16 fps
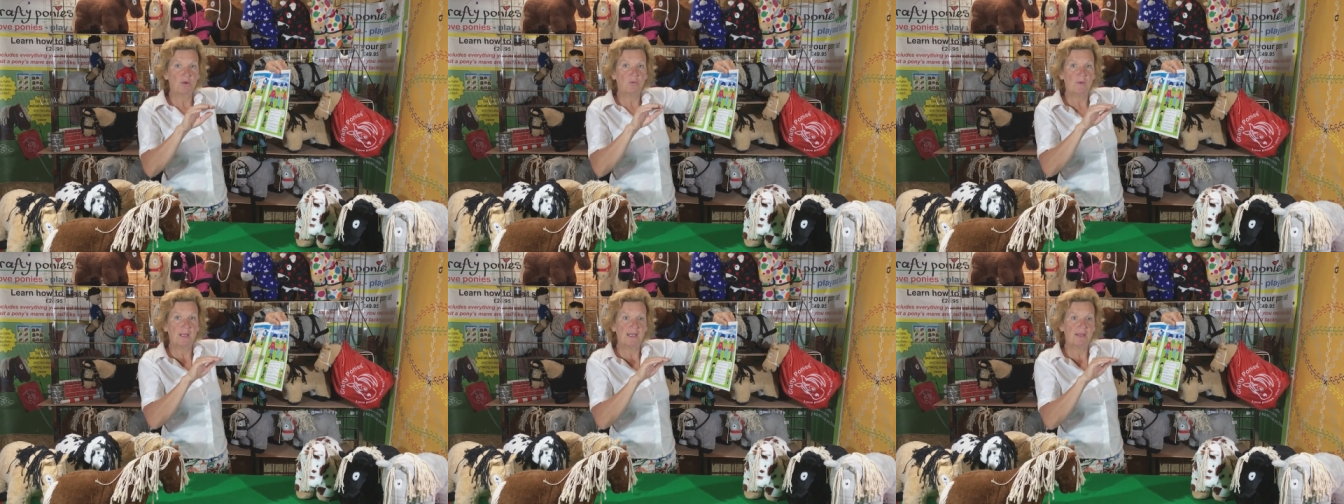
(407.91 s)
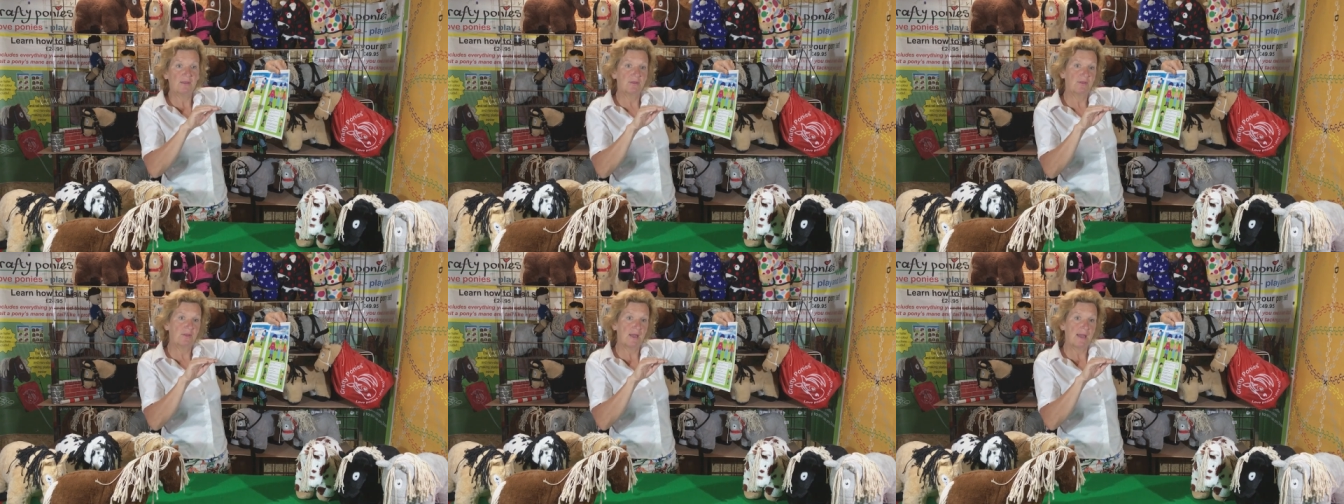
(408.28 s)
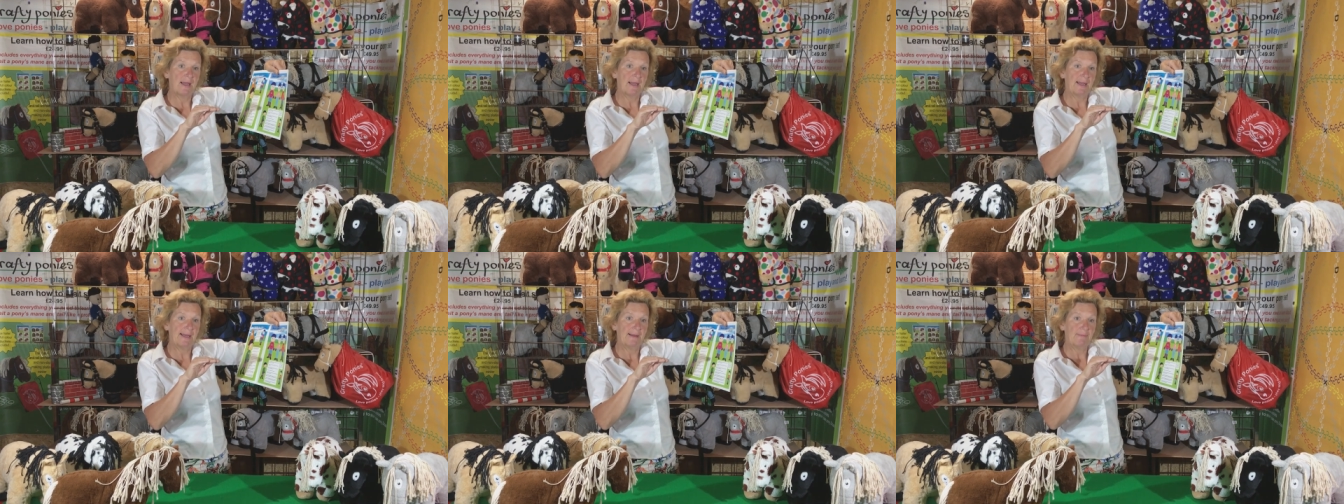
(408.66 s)
with
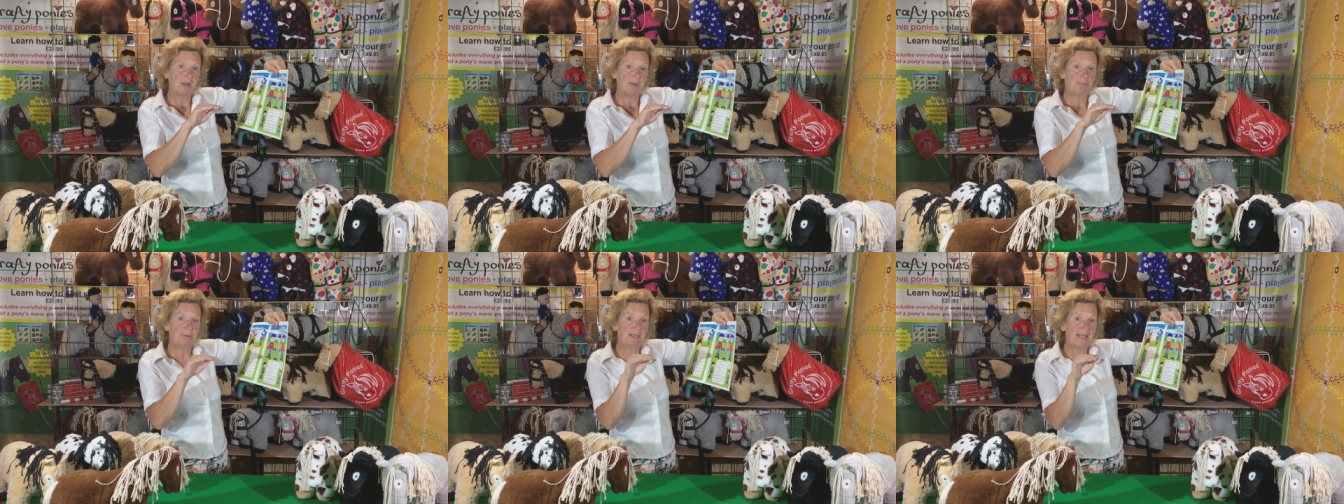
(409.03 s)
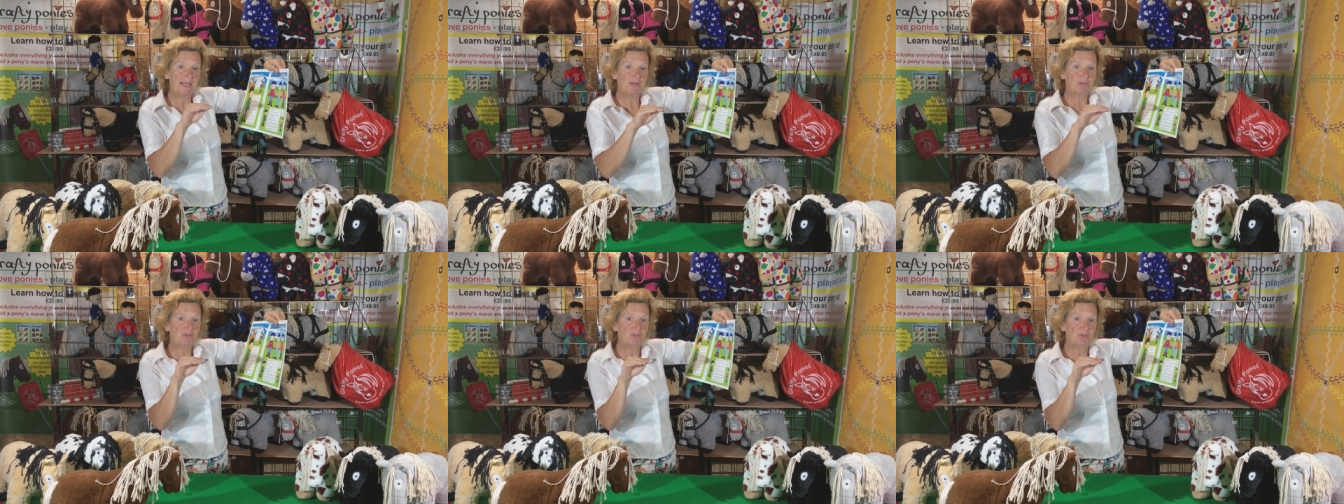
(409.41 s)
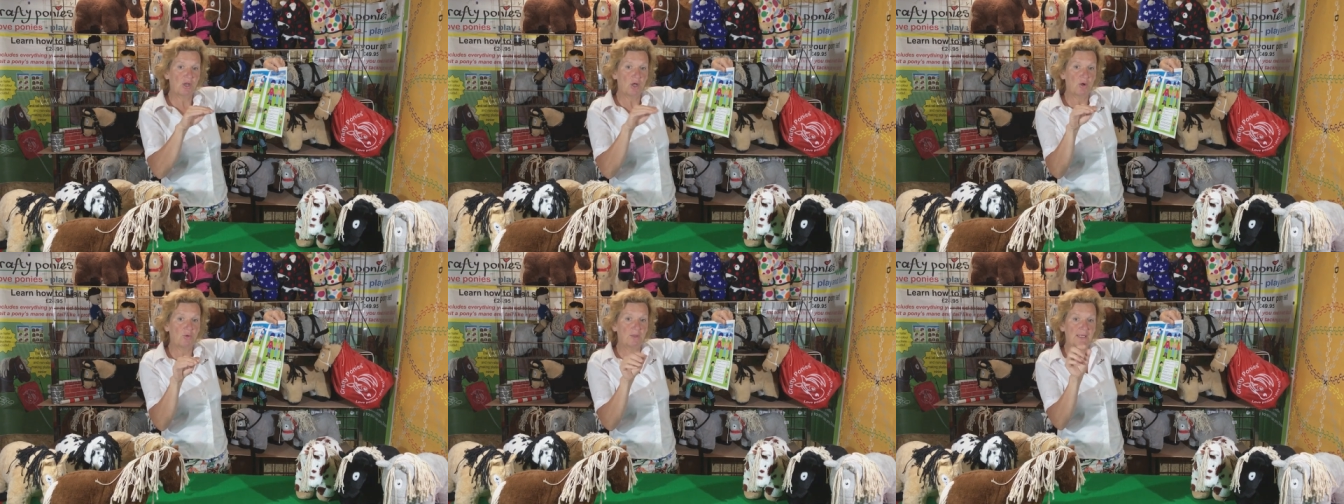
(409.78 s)
um, a plain
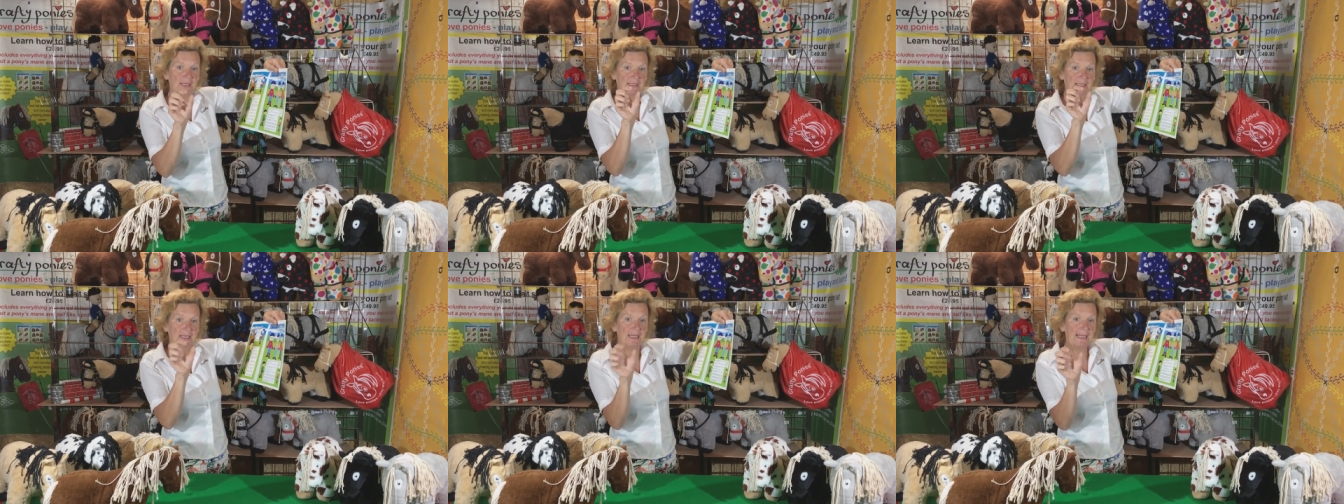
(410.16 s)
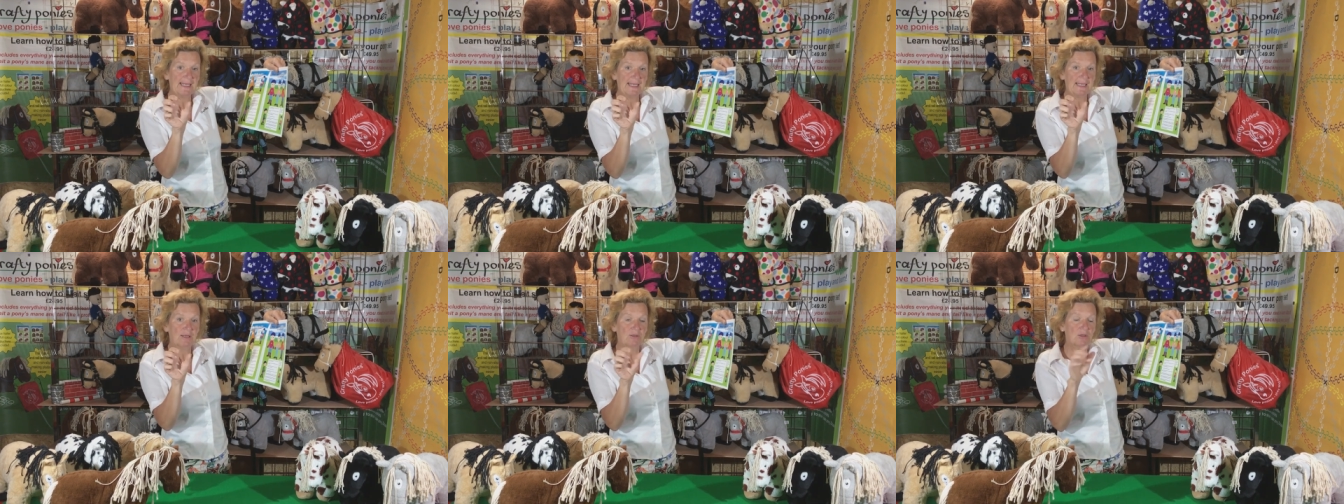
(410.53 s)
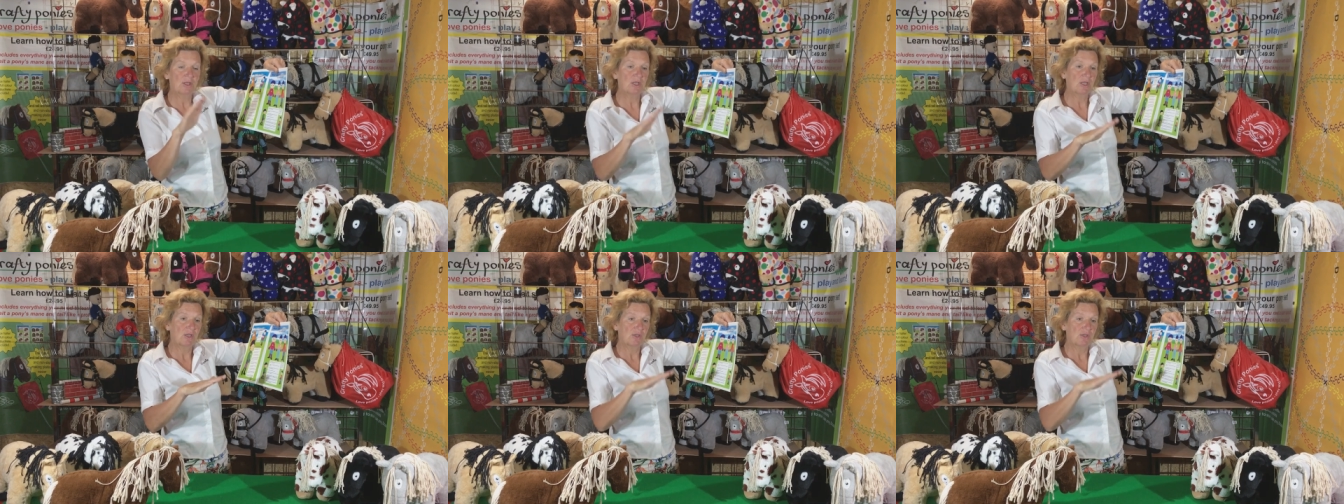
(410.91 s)
sole and a little heel.